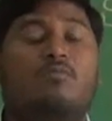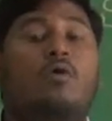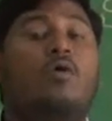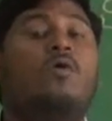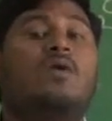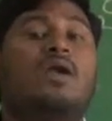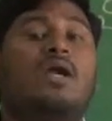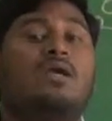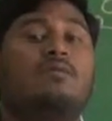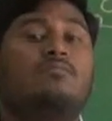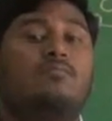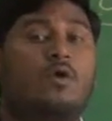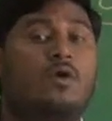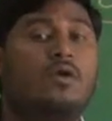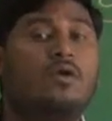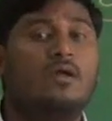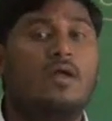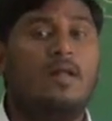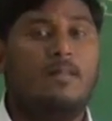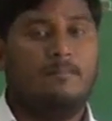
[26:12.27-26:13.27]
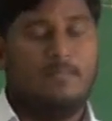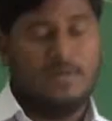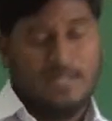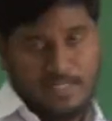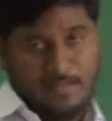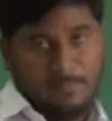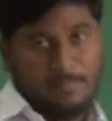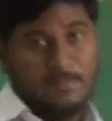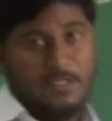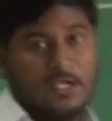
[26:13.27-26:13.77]
more and more
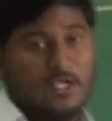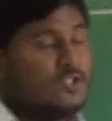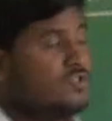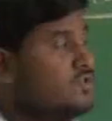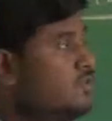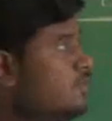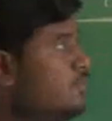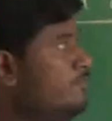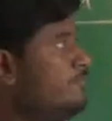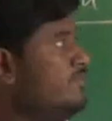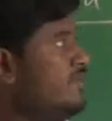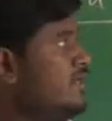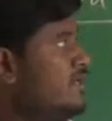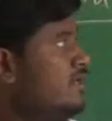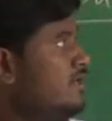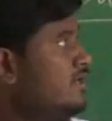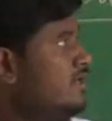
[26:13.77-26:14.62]
money. So